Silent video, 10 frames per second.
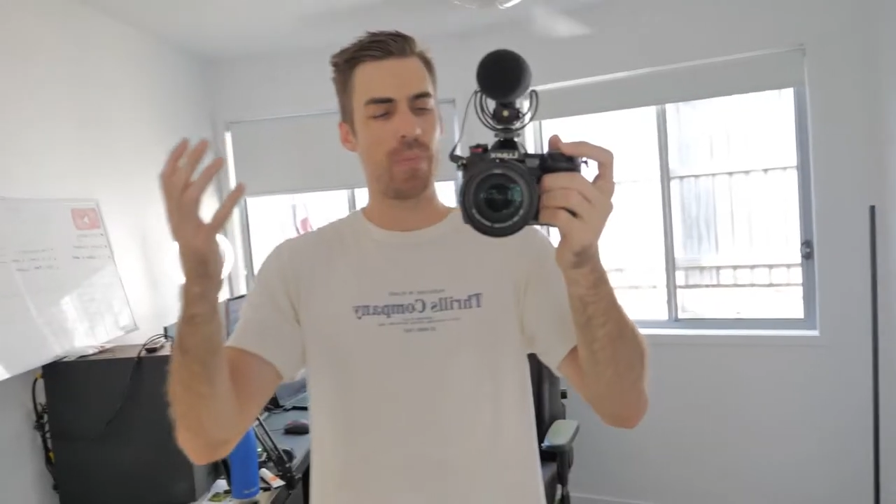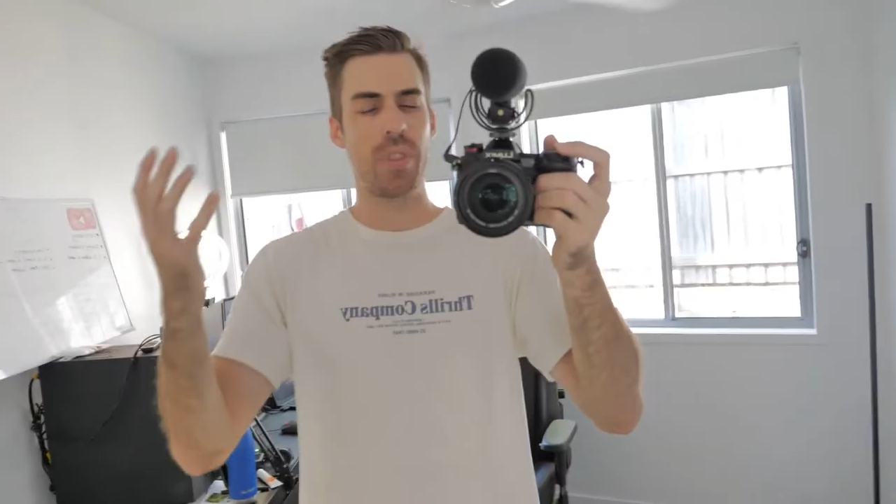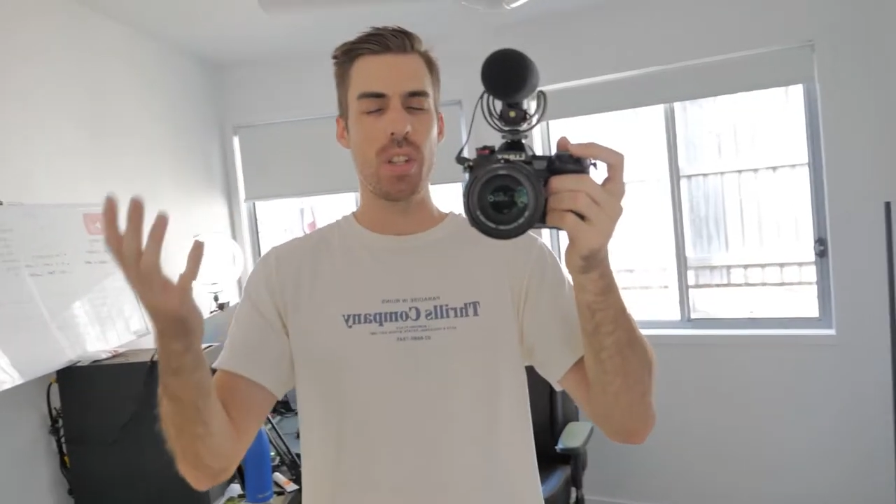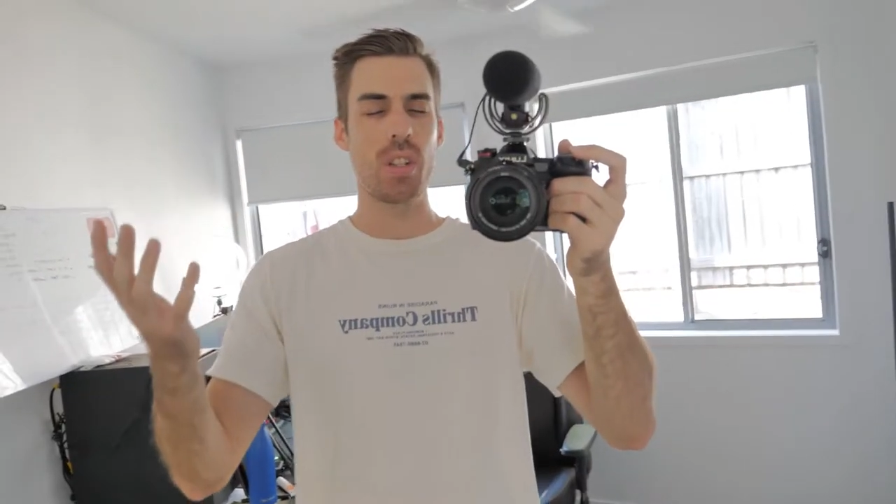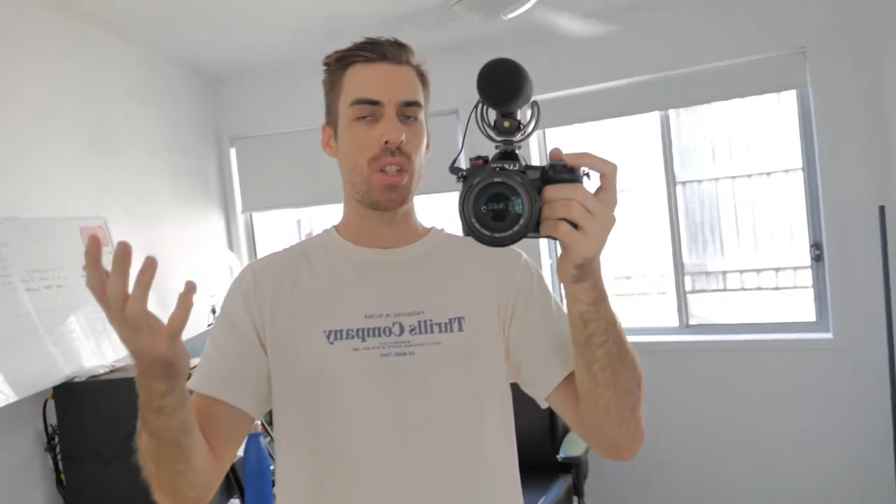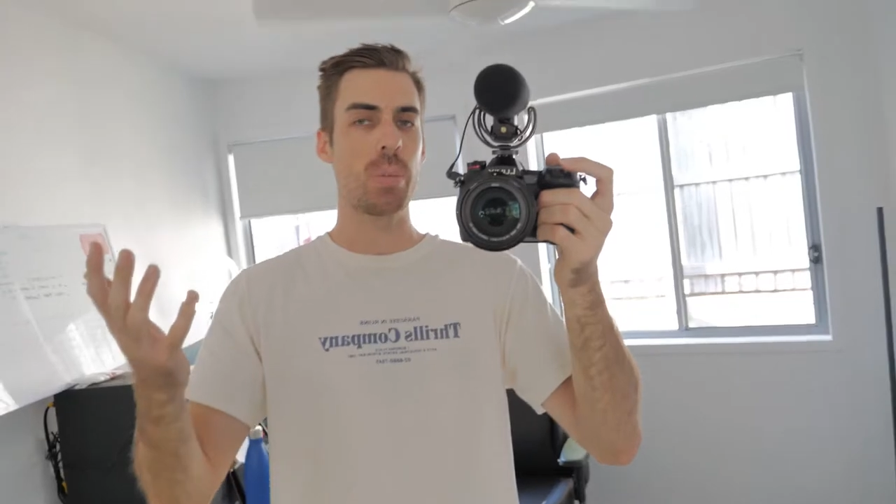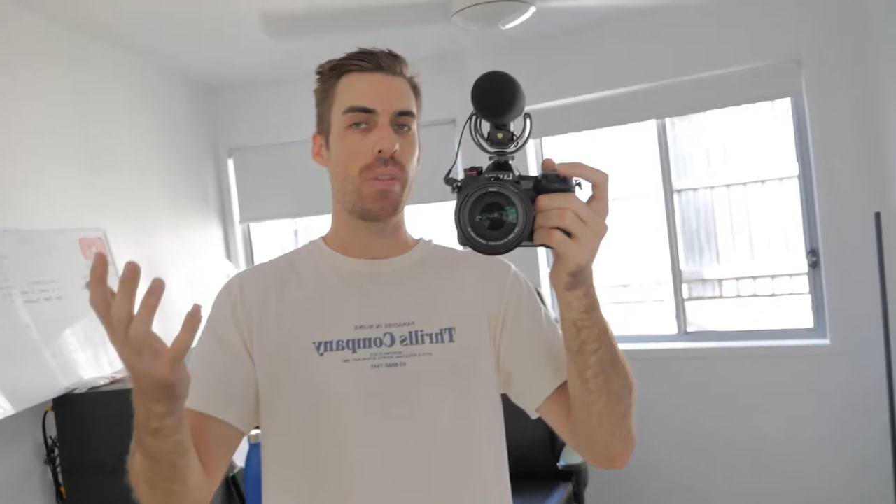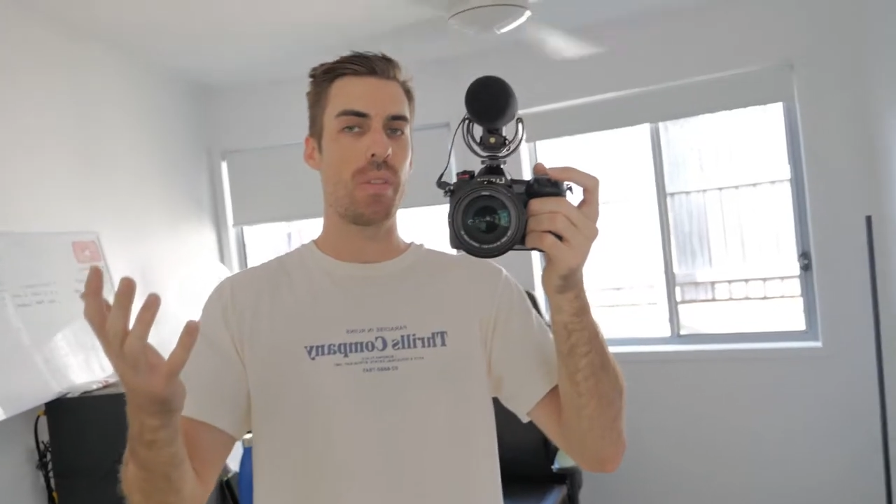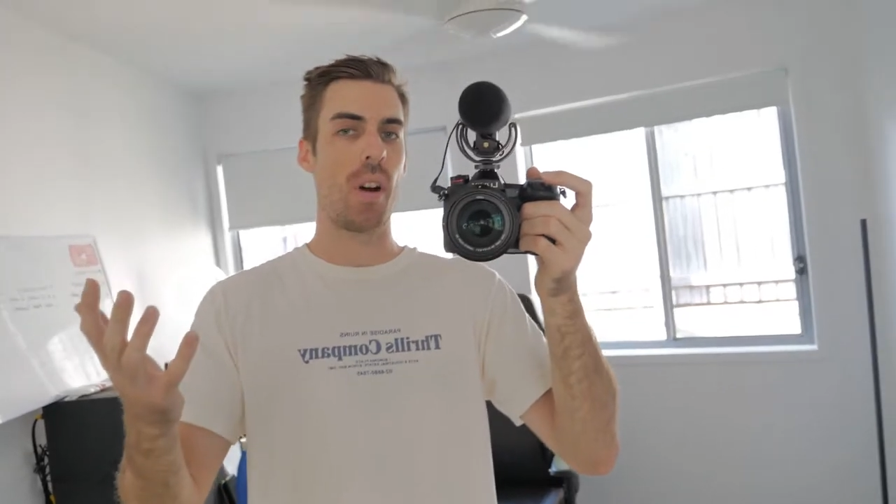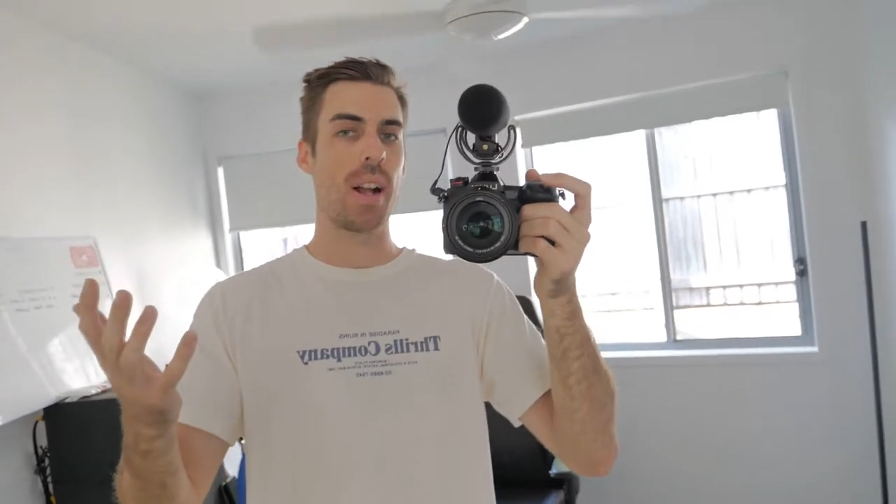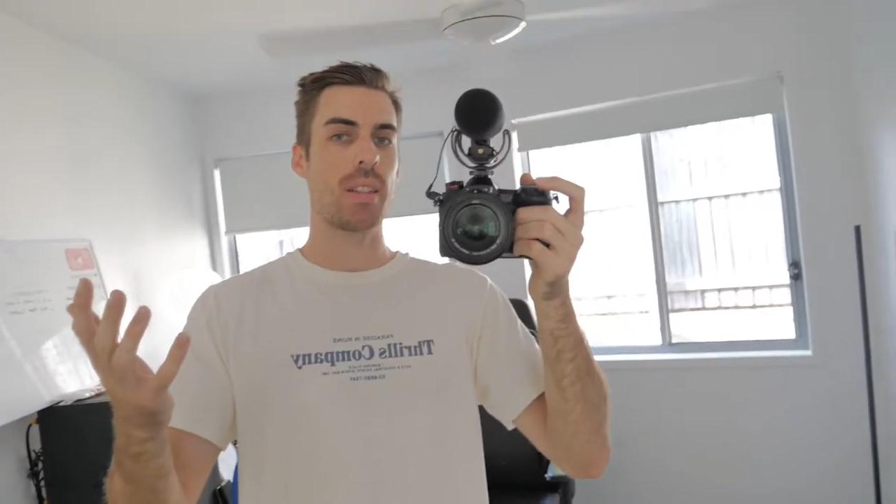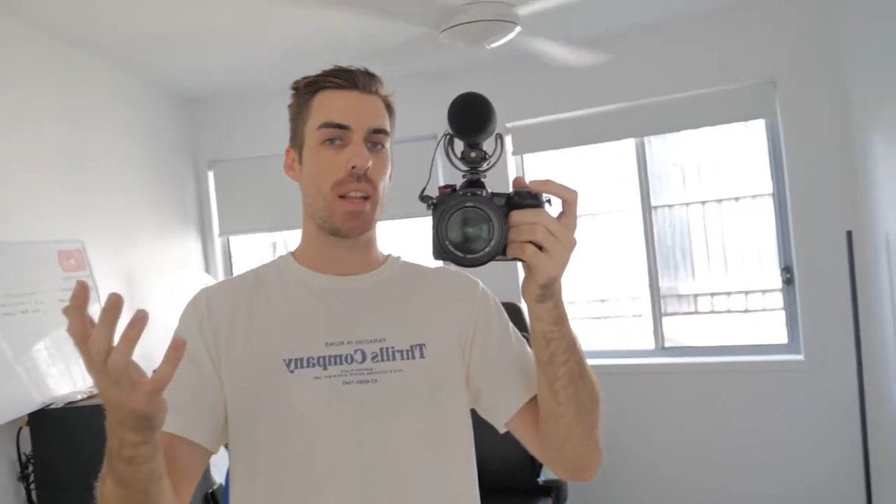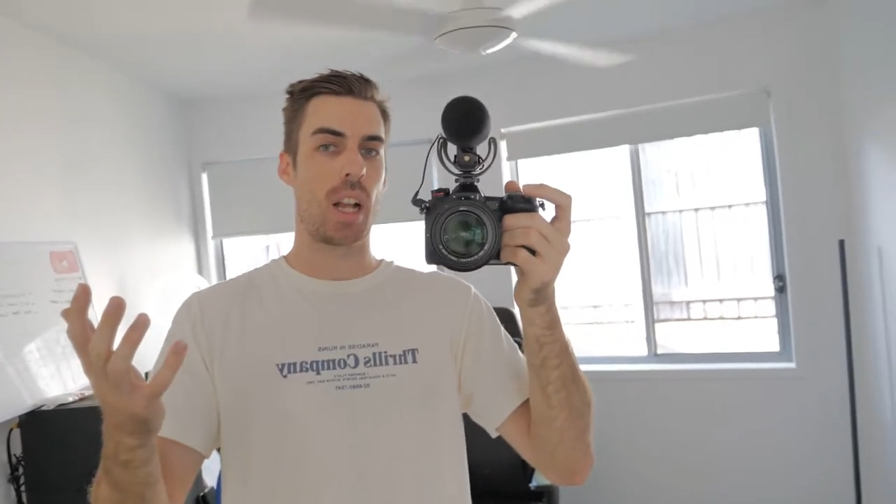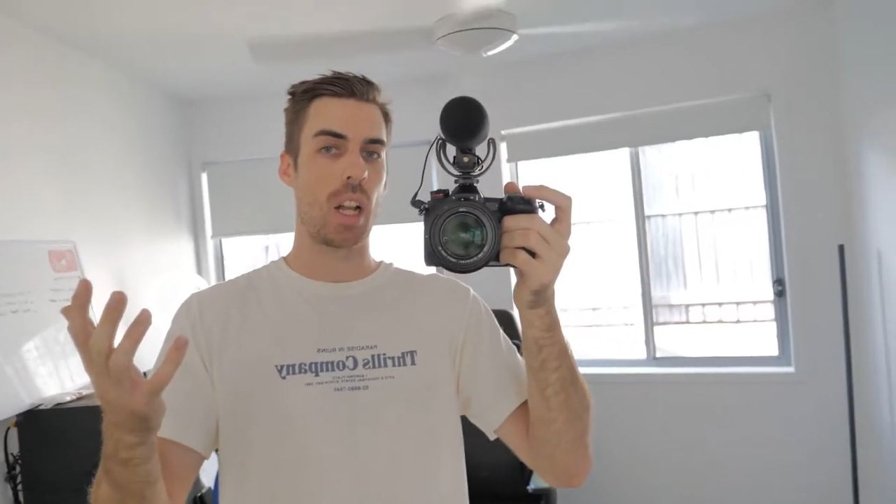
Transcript: This just provides like